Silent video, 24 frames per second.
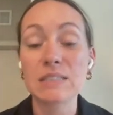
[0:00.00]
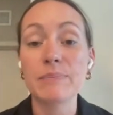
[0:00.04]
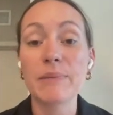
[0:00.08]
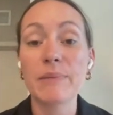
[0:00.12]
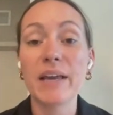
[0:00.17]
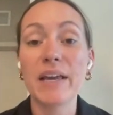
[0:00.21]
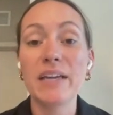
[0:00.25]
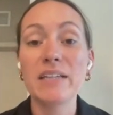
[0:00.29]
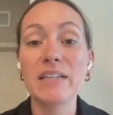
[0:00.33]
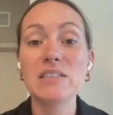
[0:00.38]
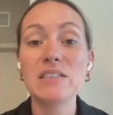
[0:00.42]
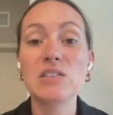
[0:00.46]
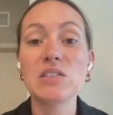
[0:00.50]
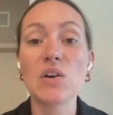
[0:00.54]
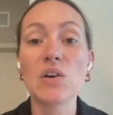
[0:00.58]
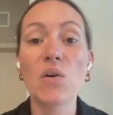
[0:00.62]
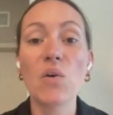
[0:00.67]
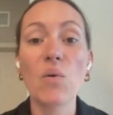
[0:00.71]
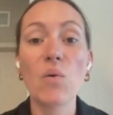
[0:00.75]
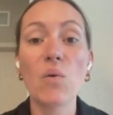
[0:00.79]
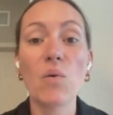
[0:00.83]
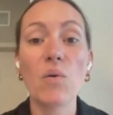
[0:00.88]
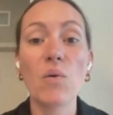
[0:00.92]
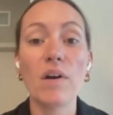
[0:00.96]

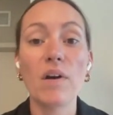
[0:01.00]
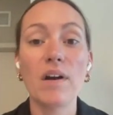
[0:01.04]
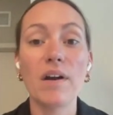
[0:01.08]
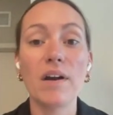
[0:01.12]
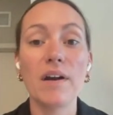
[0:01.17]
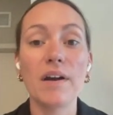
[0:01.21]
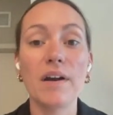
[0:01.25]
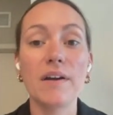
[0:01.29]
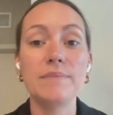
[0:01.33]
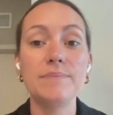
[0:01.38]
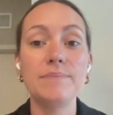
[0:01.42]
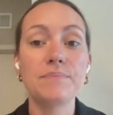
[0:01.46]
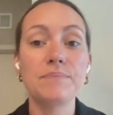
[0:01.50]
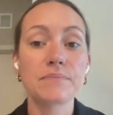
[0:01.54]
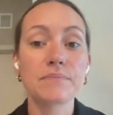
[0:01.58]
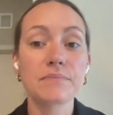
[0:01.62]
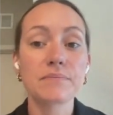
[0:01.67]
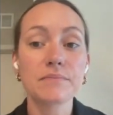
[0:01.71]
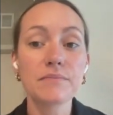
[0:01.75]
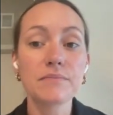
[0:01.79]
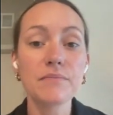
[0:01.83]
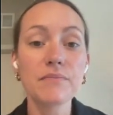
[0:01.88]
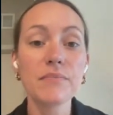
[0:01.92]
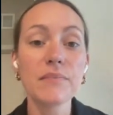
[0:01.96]
assessment, or
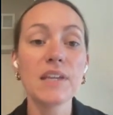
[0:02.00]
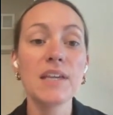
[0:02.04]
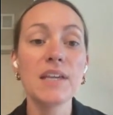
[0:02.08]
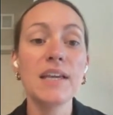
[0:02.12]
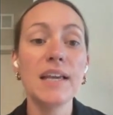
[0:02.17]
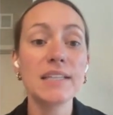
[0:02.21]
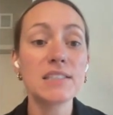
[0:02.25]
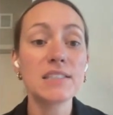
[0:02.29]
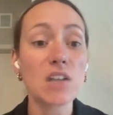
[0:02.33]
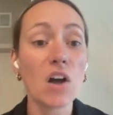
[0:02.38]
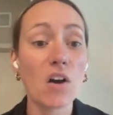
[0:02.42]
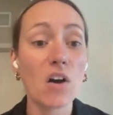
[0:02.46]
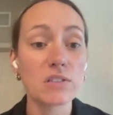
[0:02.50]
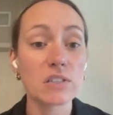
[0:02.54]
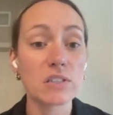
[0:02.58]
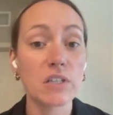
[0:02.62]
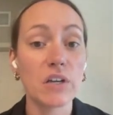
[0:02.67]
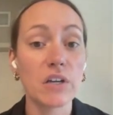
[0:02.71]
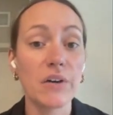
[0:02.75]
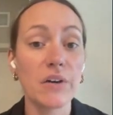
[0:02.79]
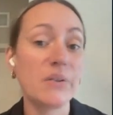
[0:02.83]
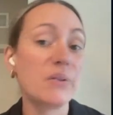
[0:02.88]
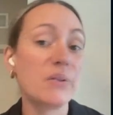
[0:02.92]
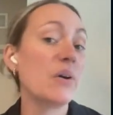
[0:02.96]
it's
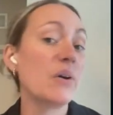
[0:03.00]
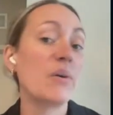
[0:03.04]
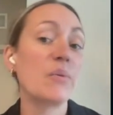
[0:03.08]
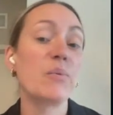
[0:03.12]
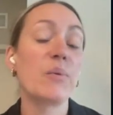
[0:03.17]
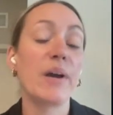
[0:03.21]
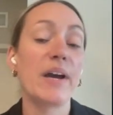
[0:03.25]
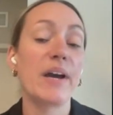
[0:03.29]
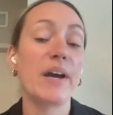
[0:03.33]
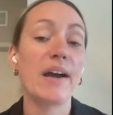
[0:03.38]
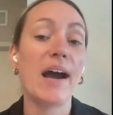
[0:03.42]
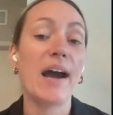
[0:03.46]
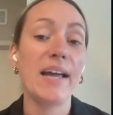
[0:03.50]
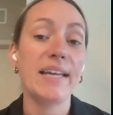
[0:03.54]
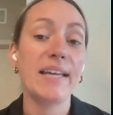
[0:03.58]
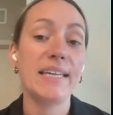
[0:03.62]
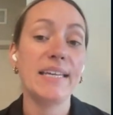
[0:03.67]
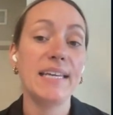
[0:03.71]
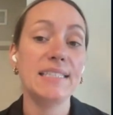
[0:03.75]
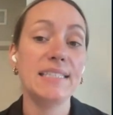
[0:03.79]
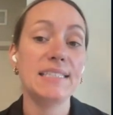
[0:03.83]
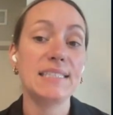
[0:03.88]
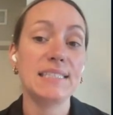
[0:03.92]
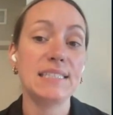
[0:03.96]
also where
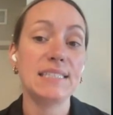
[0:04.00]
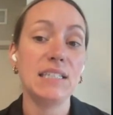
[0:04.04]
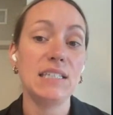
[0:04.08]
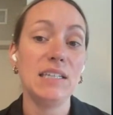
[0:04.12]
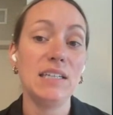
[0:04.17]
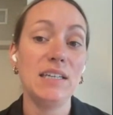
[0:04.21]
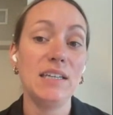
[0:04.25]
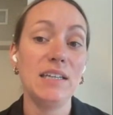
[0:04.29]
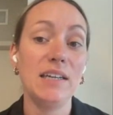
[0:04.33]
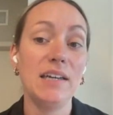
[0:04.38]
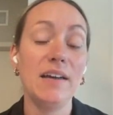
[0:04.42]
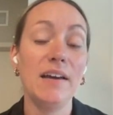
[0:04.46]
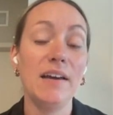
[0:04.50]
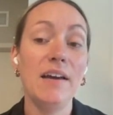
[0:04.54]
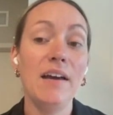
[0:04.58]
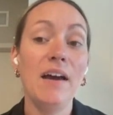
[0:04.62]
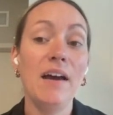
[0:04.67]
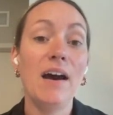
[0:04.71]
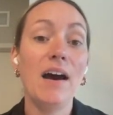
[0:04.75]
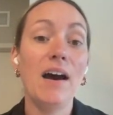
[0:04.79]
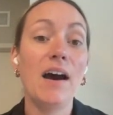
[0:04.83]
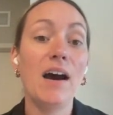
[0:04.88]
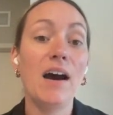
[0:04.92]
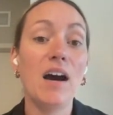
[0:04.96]
I can see
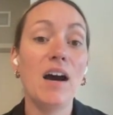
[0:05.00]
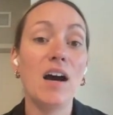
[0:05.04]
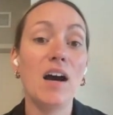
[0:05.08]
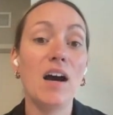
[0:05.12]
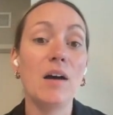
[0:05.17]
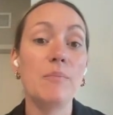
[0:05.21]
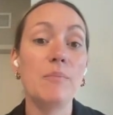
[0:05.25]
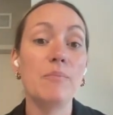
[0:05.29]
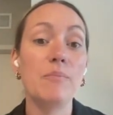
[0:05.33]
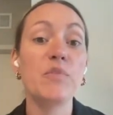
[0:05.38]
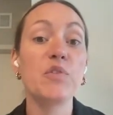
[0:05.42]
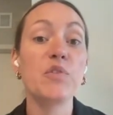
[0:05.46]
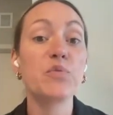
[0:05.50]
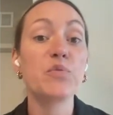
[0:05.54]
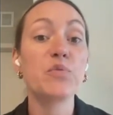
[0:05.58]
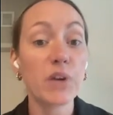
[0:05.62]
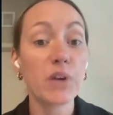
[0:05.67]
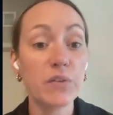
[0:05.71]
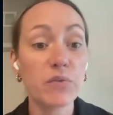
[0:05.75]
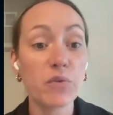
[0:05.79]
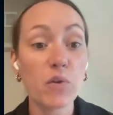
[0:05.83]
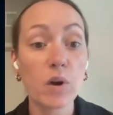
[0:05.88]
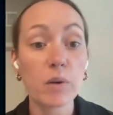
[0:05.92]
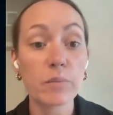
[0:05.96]

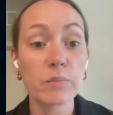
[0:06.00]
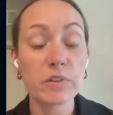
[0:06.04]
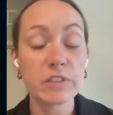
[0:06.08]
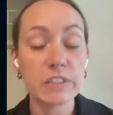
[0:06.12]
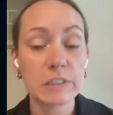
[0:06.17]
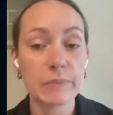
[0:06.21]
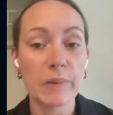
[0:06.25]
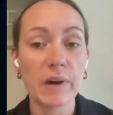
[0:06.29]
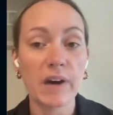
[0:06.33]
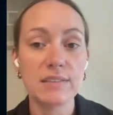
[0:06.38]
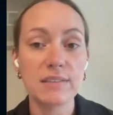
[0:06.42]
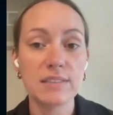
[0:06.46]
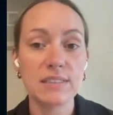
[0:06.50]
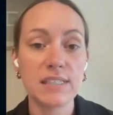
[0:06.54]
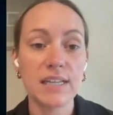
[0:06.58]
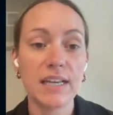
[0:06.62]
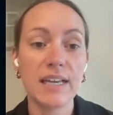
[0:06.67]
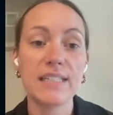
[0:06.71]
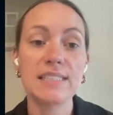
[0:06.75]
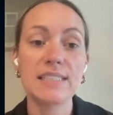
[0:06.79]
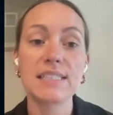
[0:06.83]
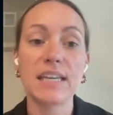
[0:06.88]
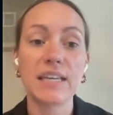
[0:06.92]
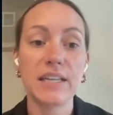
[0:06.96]
free-form
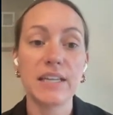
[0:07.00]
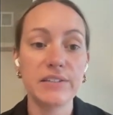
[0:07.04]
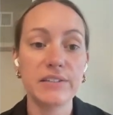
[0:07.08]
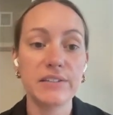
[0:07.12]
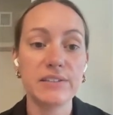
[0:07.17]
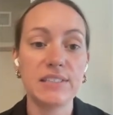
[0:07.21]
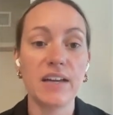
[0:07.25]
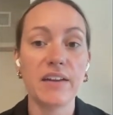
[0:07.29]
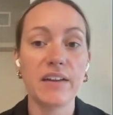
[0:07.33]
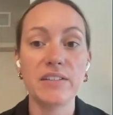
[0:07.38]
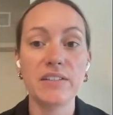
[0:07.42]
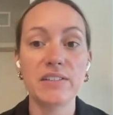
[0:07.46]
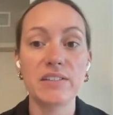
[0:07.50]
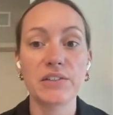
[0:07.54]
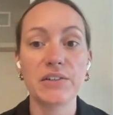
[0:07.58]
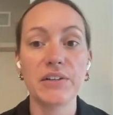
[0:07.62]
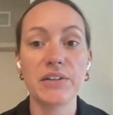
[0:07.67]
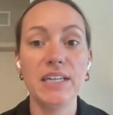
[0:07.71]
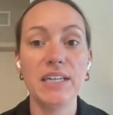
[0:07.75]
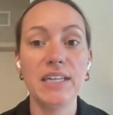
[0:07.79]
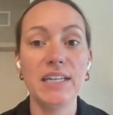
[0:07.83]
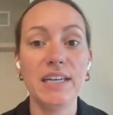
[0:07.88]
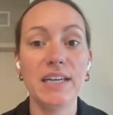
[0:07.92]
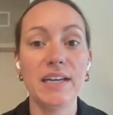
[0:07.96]
responses like you see on the
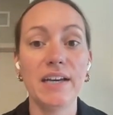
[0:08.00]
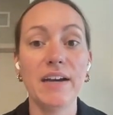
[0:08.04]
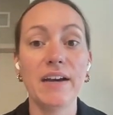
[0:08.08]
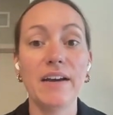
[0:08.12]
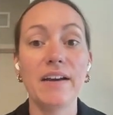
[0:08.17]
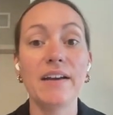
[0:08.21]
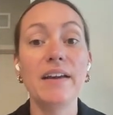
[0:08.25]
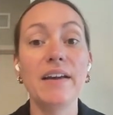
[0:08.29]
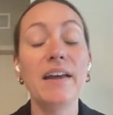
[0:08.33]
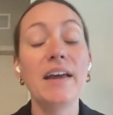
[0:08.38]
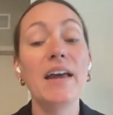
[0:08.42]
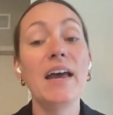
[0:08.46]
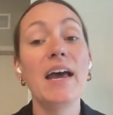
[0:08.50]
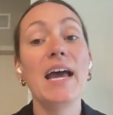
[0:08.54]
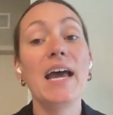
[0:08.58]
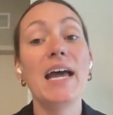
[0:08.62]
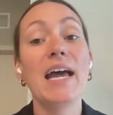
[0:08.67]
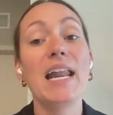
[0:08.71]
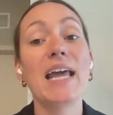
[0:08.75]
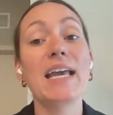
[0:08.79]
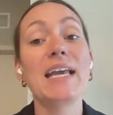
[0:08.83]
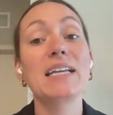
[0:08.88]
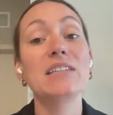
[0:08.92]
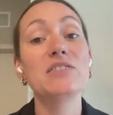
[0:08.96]
screen here,
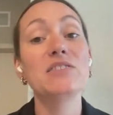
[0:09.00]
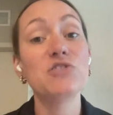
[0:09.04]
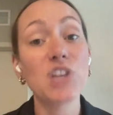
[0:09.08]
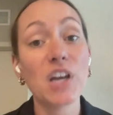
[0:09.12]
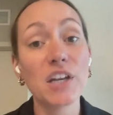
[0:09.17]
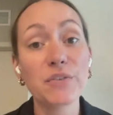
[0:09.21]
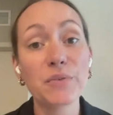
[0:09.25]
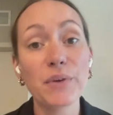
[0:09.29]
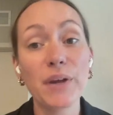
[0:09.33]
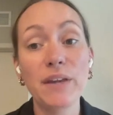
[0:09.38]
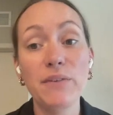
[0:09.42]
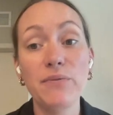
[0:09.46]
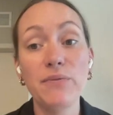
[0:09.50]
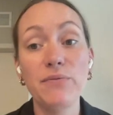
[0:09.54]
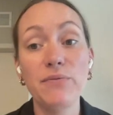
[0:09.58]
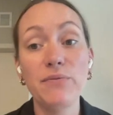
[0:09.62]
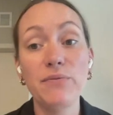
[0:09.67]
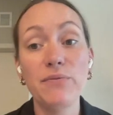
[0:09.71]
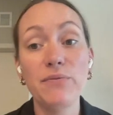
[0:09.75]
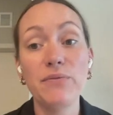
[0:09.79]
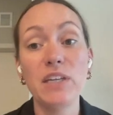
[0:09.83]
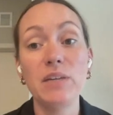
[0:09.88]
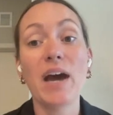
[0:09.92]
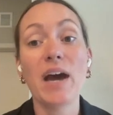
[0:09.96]
and I can generate
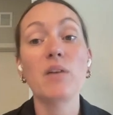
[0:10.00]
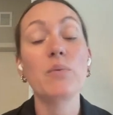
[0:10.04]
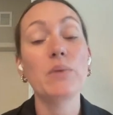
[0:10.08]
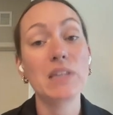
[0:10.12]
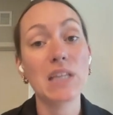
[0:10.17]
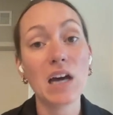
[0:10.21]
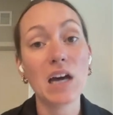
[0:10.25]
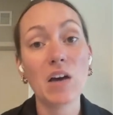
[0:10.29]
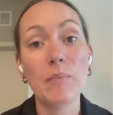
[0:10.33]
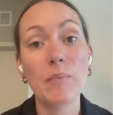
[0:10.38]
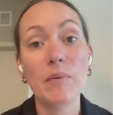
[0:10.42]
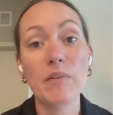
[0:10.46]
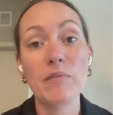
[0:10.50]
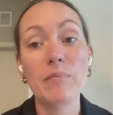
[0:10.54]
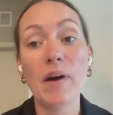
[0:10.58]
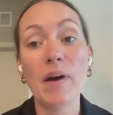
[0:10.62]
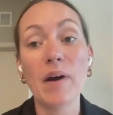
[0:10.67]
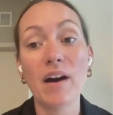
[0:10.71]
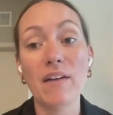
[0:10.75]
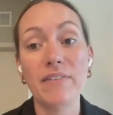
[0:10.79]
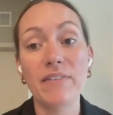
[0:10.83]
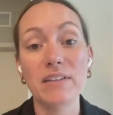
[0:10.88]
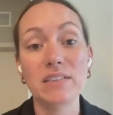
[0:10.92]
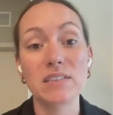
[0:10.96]
feedback with the help
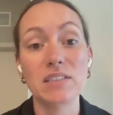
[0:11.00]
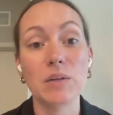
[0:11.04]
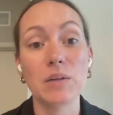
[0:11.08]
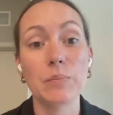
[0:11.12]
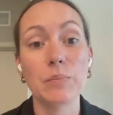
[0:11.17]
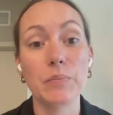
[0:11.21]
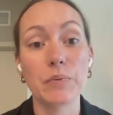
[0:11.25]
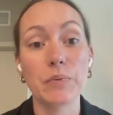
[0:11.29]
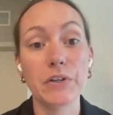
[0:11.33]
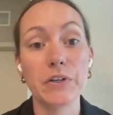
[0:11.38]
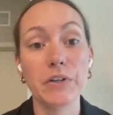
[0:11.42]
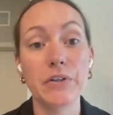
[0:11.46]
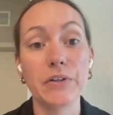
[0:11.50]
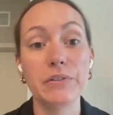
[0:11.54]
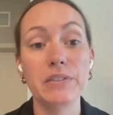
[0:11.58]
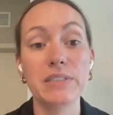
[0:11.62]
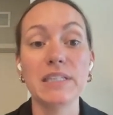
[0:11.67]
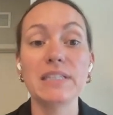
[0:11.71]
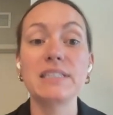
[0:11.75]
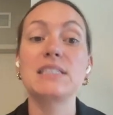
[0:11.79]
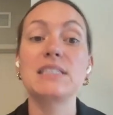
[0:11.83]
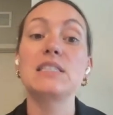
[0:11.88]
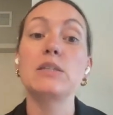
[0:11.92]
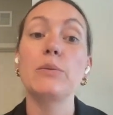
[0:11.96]
of PAWfessor
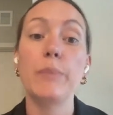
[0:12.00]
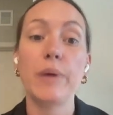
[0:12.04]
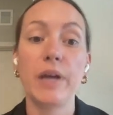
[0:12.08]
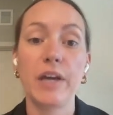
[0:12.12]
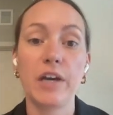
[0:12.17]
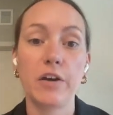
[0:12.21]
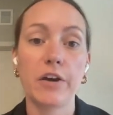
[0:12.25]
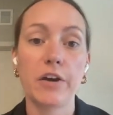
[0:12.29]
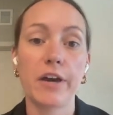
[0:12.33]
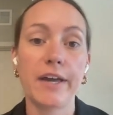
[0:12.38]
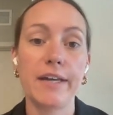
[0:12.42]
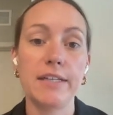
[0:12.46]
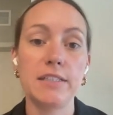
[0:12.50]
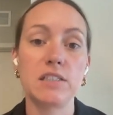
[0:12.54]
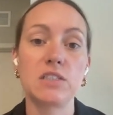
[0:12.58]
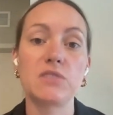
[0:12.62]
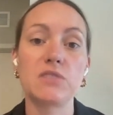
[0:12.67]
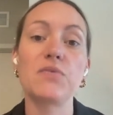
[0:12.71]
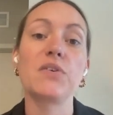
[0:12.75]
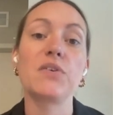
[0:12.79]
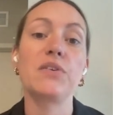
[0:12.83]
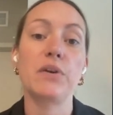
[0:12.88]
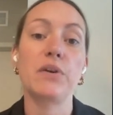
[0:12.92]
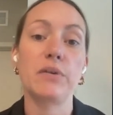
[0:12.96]
Bruce and submit
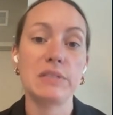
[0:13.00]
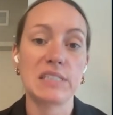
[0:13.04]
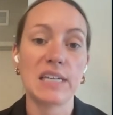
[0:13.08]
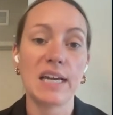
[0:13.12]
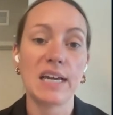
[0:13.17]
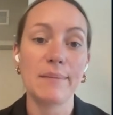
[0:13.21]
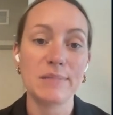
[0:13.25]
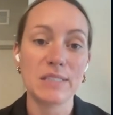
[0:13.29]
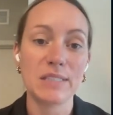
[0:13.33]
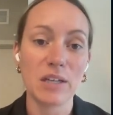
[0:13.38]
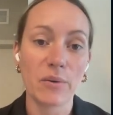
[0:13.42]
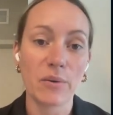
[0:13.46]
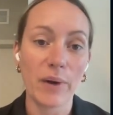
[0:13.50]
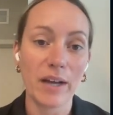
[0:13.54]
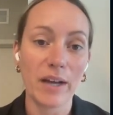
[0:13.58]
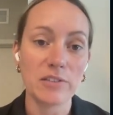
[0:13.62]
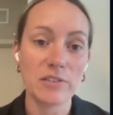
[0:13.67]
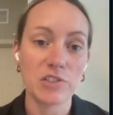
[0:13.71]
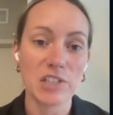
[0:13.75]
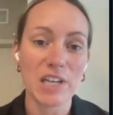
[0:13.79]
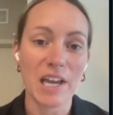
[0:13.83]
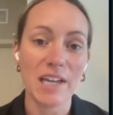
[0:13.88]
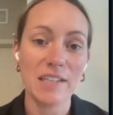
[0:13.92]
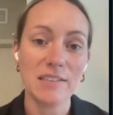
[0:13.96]
grades for those types of
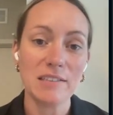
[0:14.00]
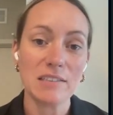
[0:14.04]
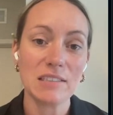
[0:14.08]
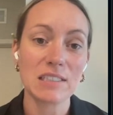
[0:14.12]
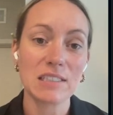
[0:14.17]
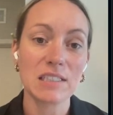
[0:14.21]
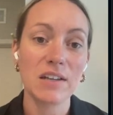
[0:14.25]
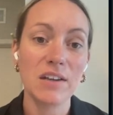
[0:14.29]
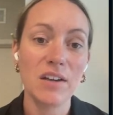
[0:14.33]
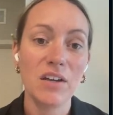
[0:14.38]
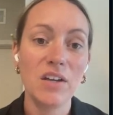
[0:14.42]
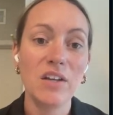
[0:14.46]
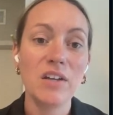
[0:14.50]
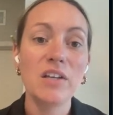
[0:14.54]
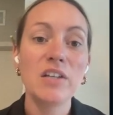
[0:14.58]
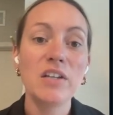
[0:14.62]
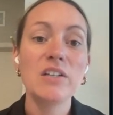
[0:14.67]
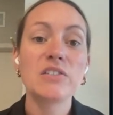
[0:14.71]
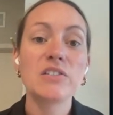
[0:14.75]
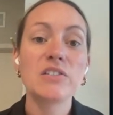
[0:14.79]
questions.